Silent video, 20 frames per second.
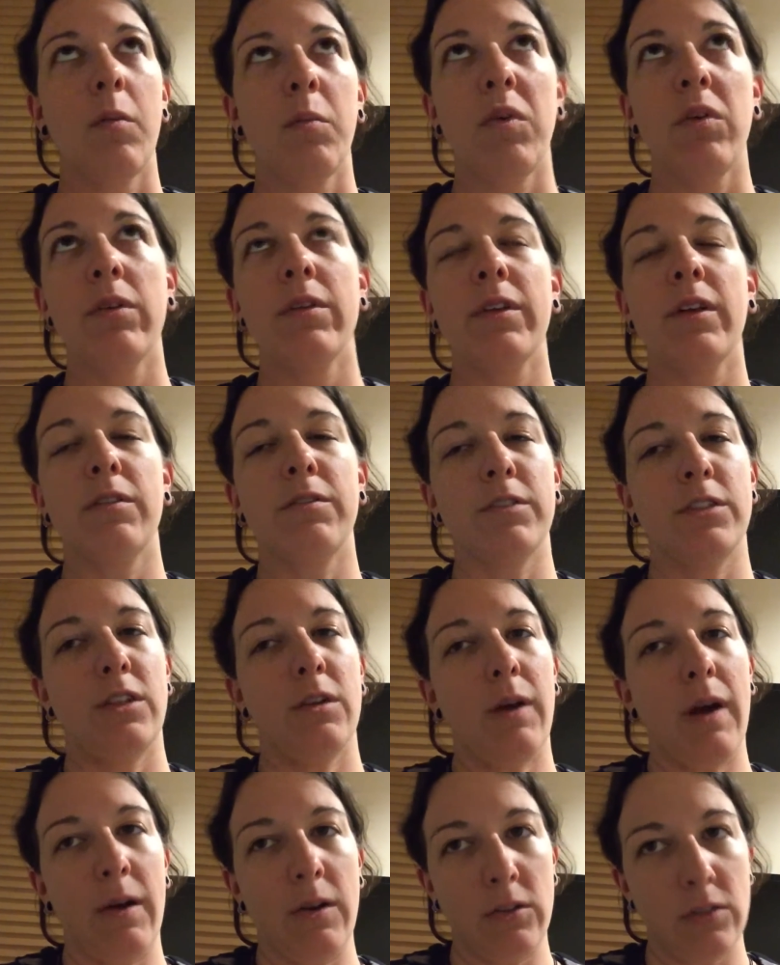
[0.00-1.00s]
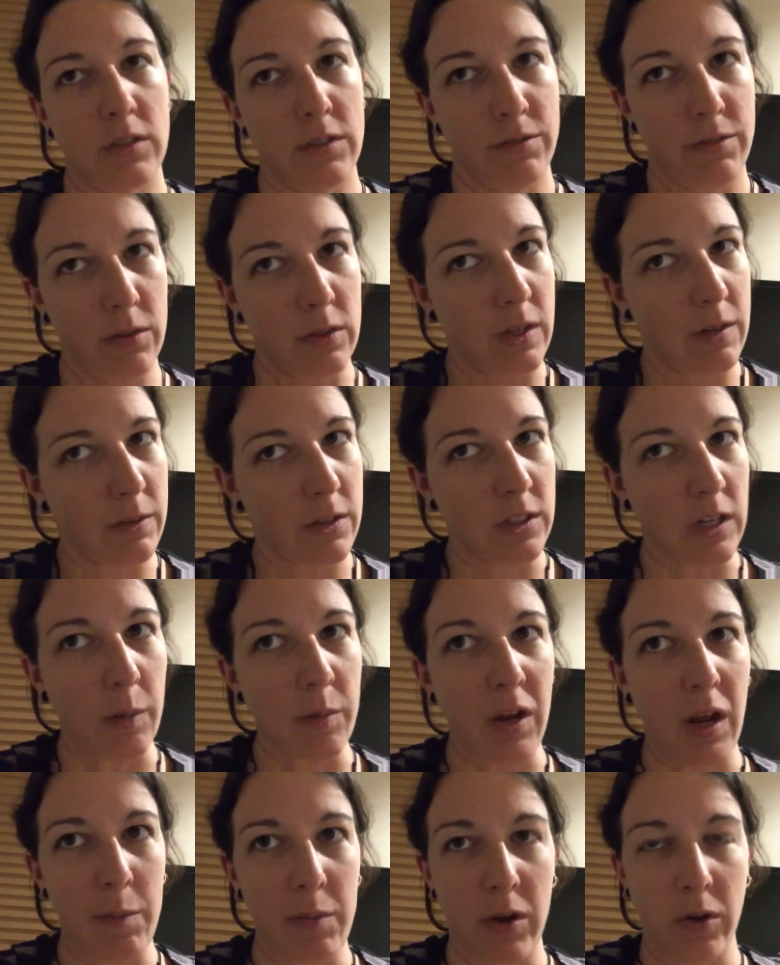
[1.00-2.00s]
But we were there for 2 hours, and the food never
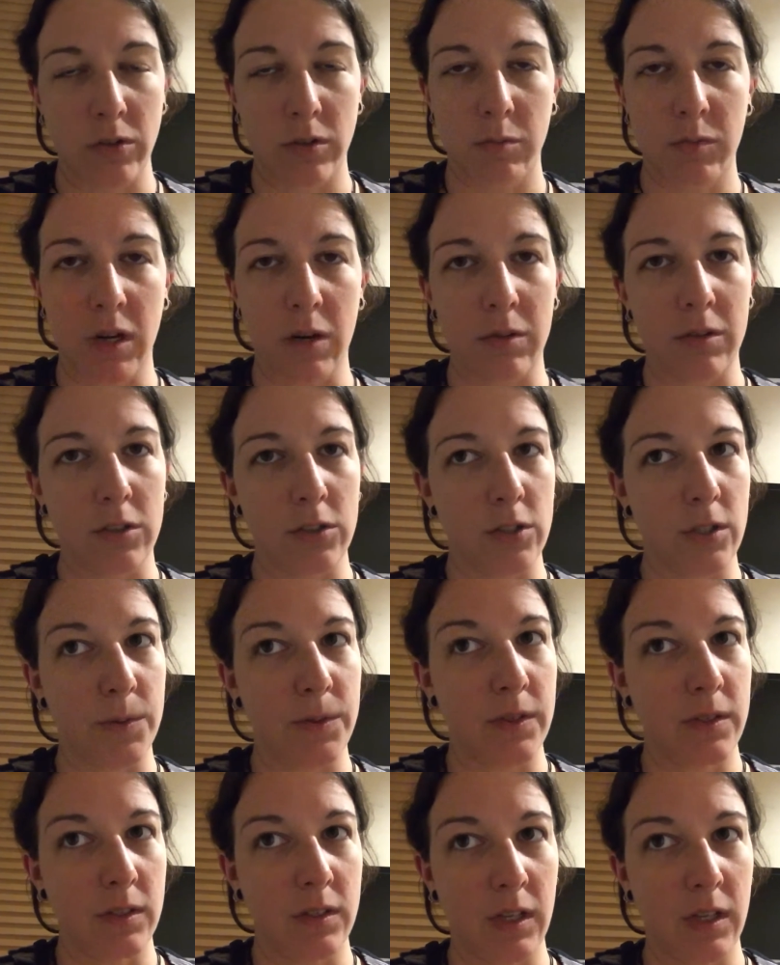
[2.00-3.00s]
stopped coming, so I'm not really sure where the